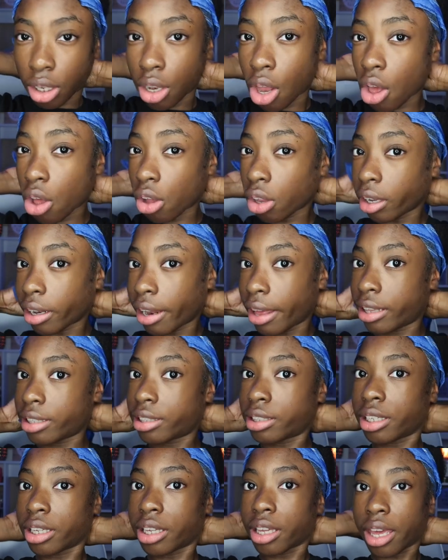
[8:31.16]
Long
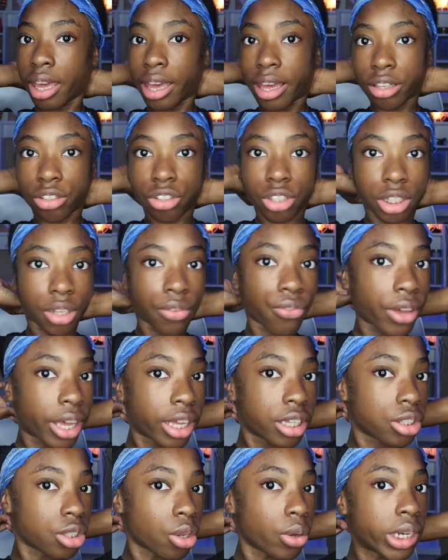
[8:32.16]
lasting edges
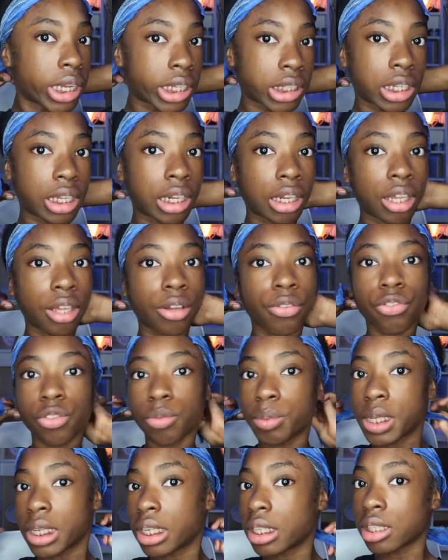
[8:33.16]
effect, so it doesn't
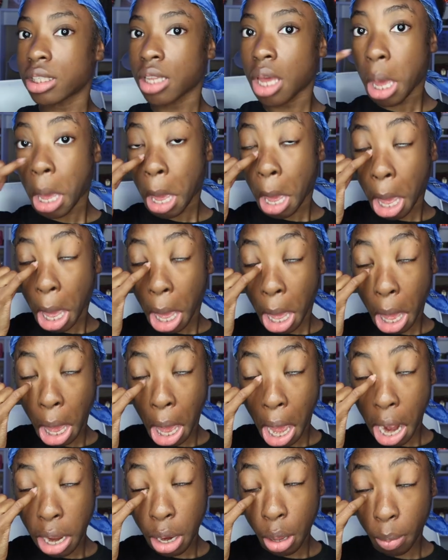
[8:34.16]
lift, because
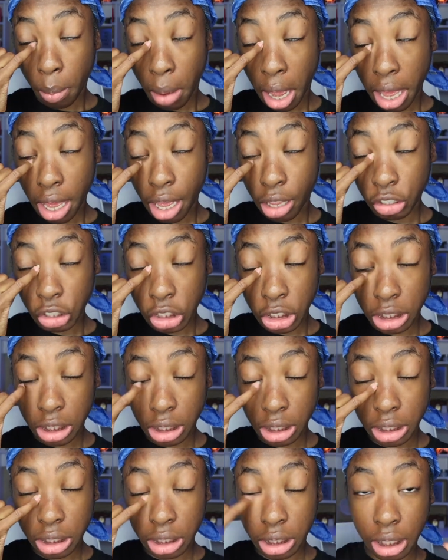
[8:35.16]
I know my edges
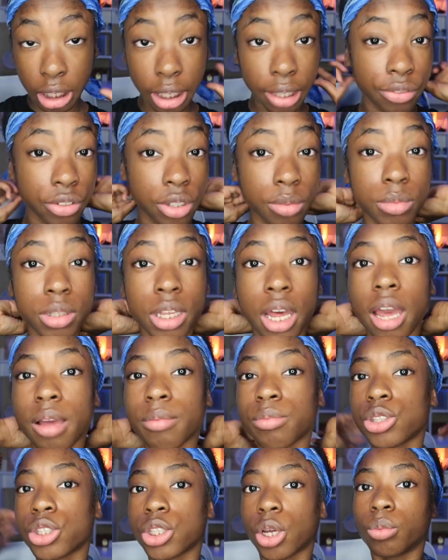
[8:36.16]
tend to lift
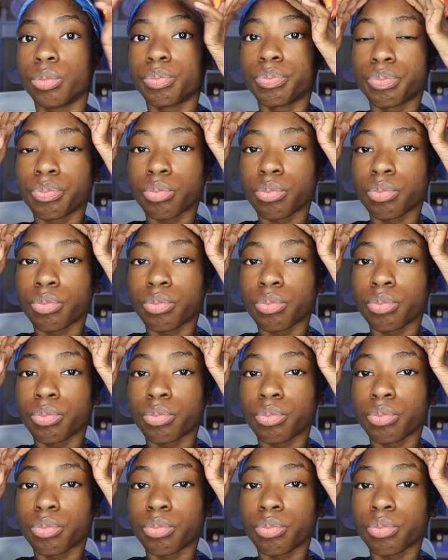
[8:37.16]
sometimes. So